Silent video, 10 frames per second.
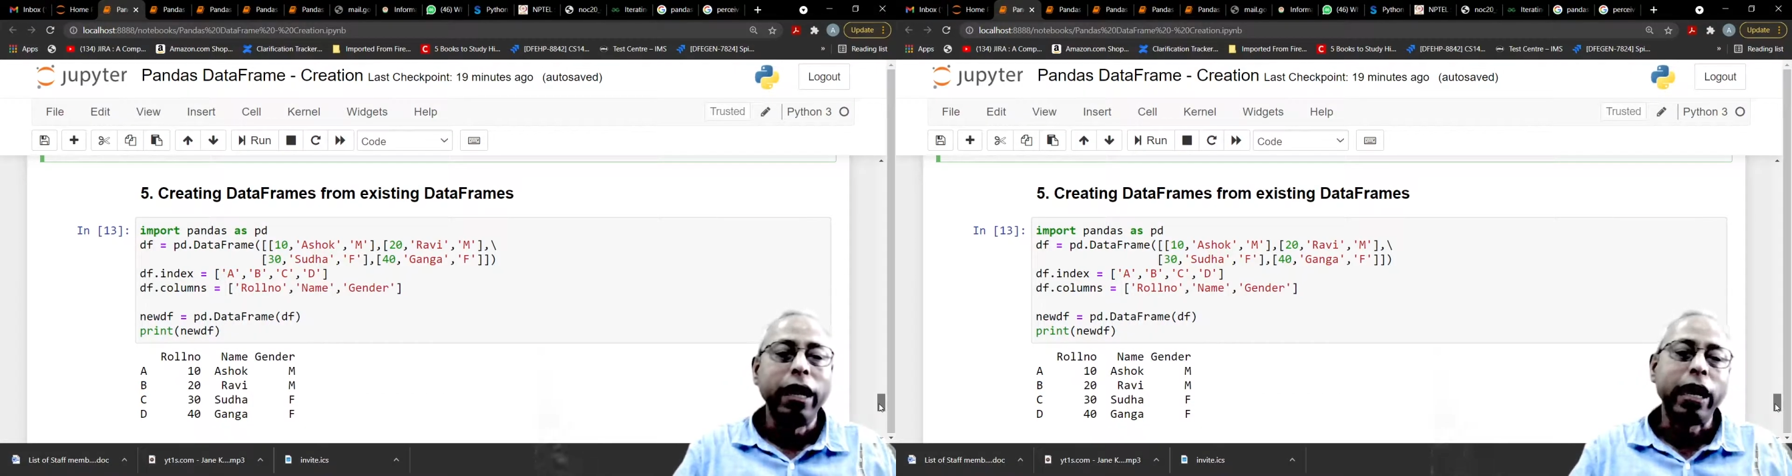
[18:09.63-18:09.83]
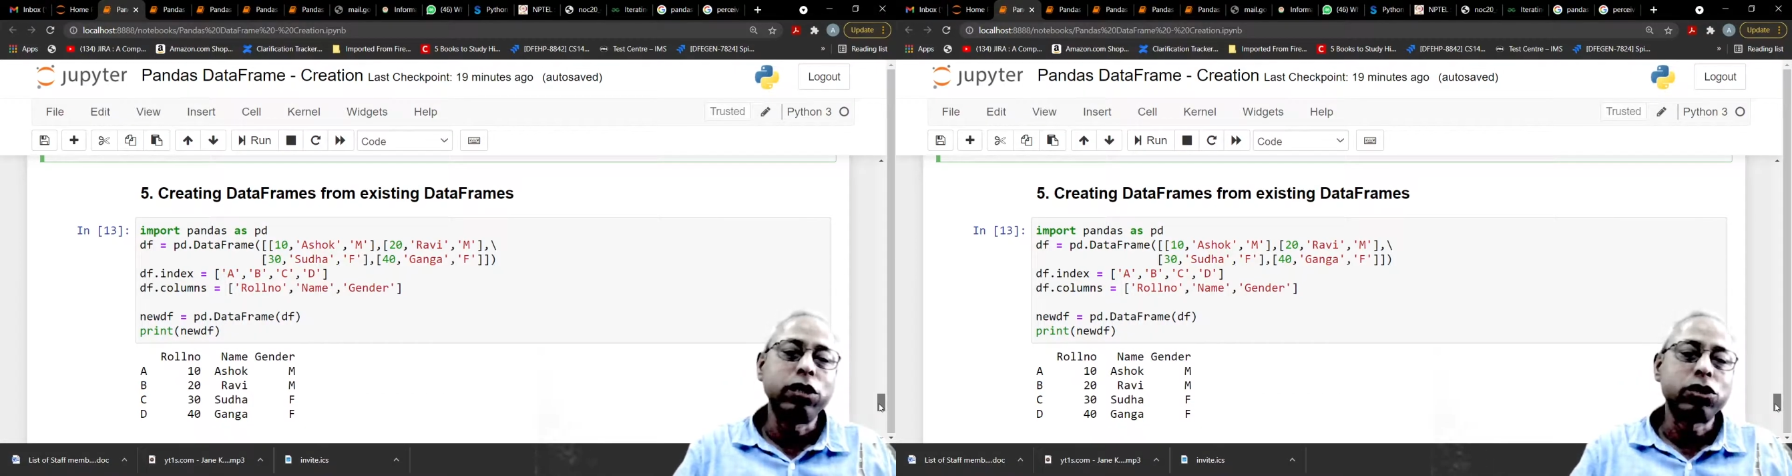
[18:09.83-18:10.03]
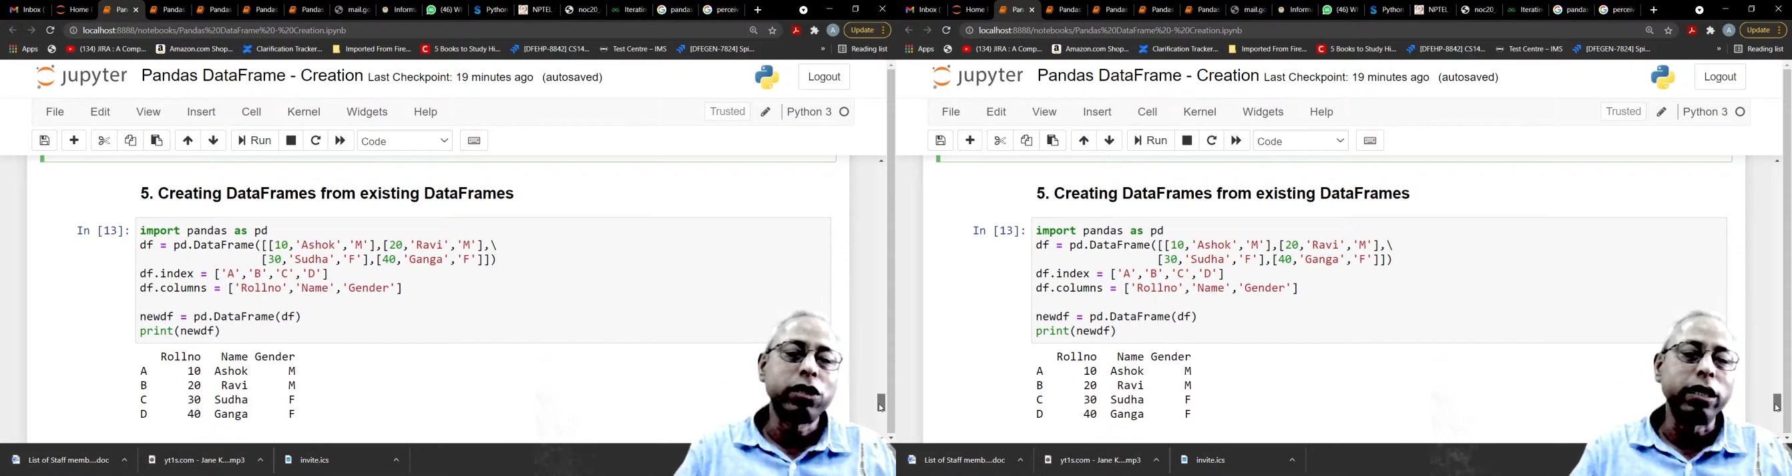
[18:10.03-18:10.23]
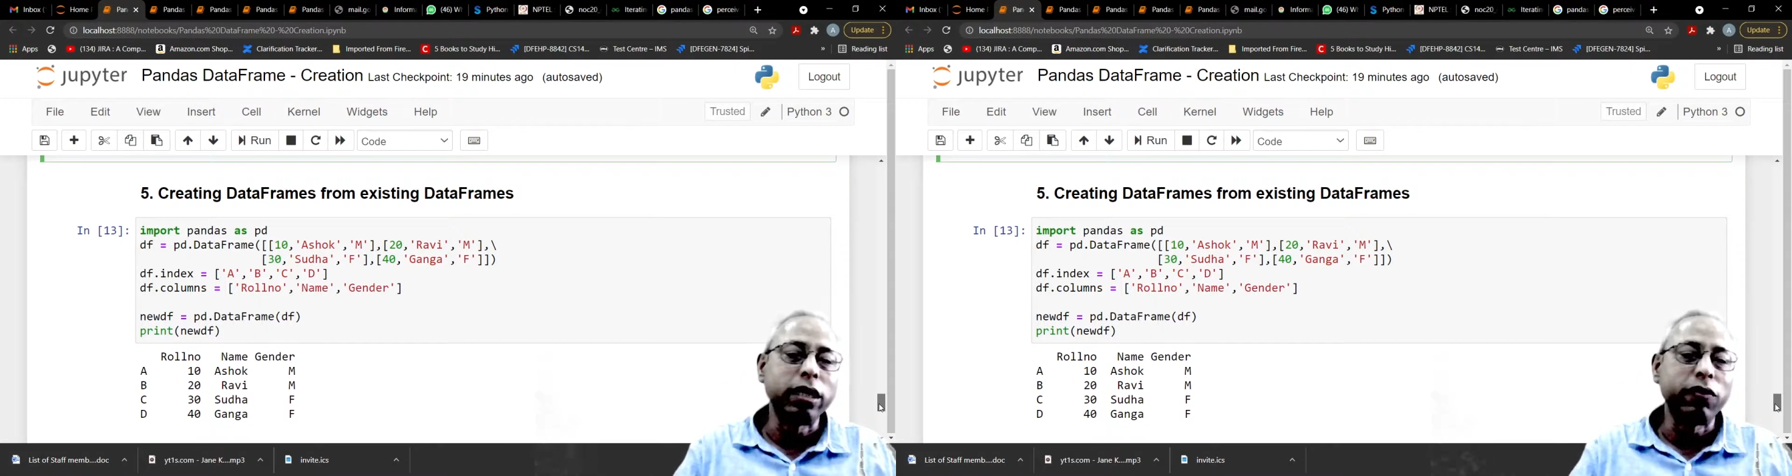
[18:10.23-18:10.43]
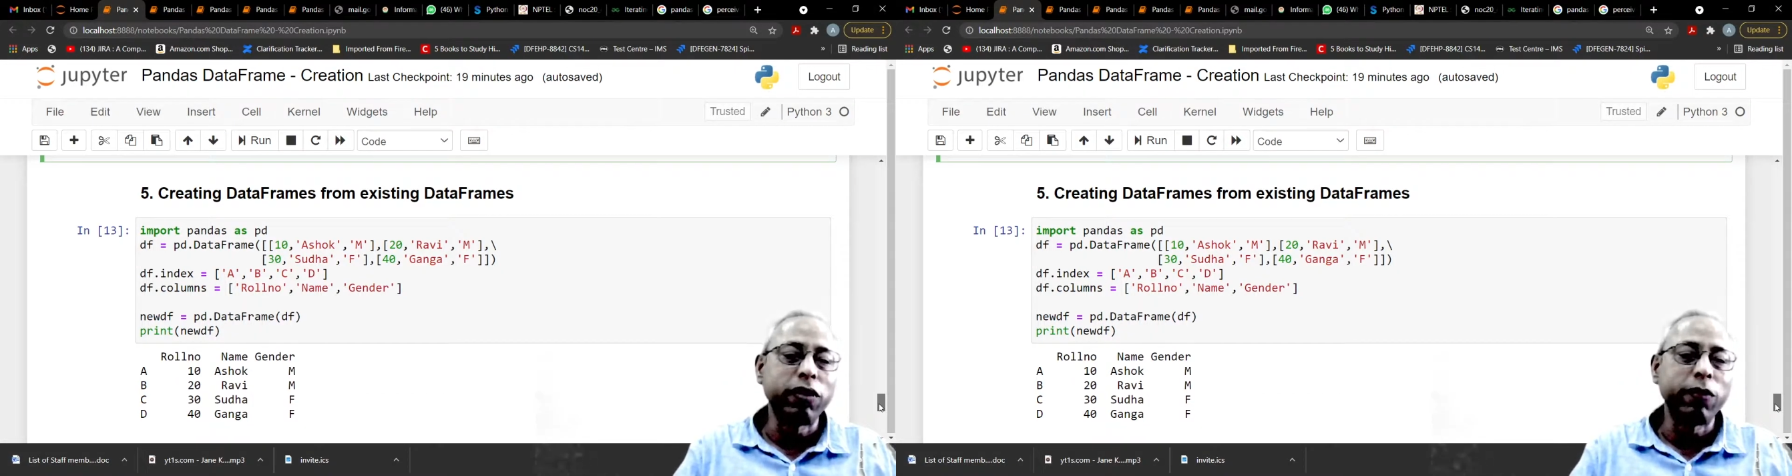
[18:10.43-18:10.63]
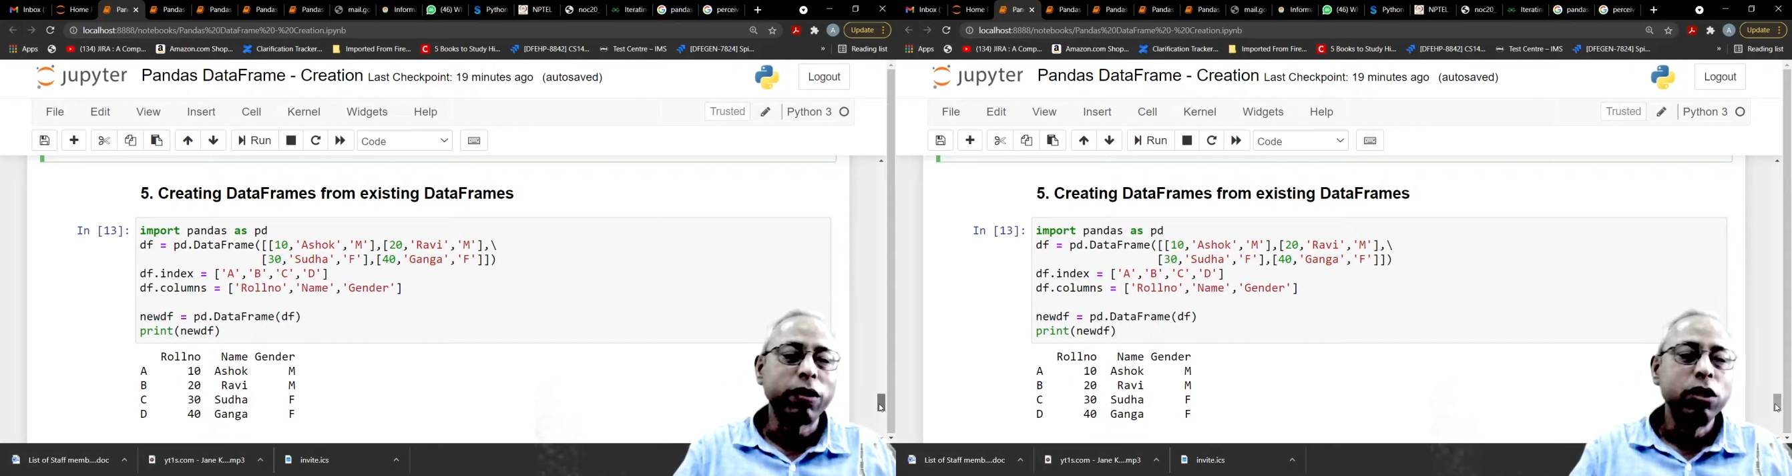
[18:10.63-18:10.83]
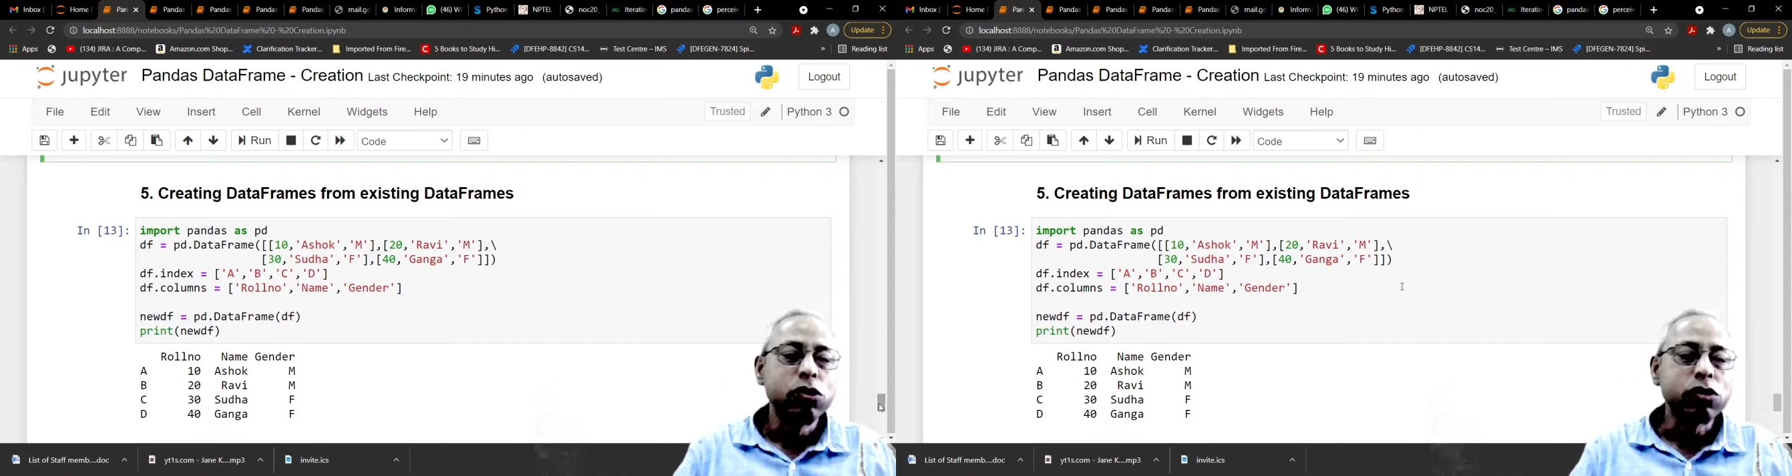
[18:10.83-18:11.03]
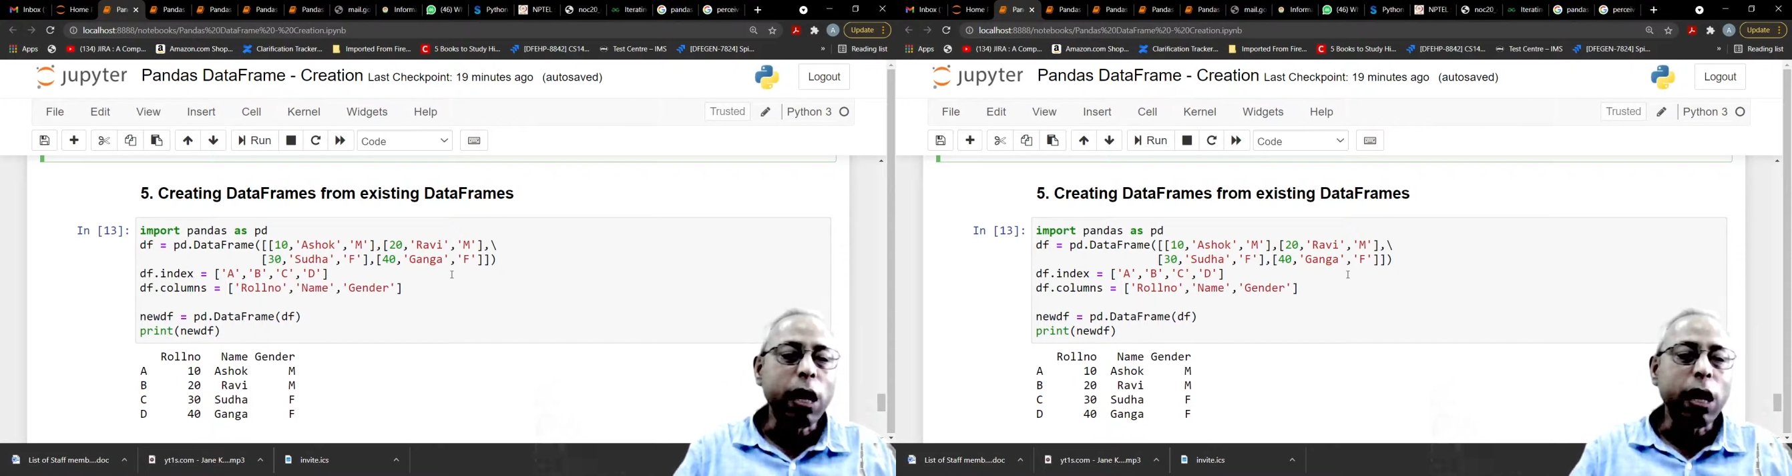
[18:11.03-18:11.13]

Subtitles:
existing data frame. So